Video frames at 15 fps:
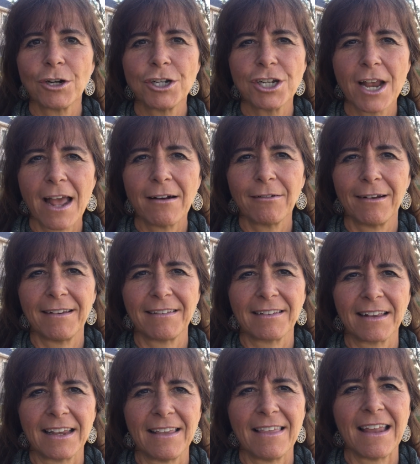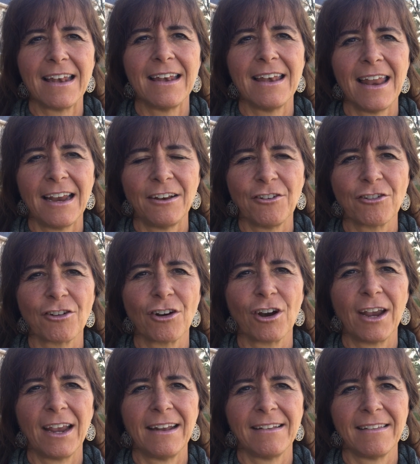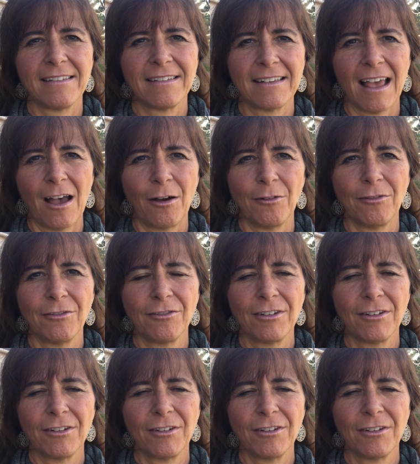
generously than nature itself.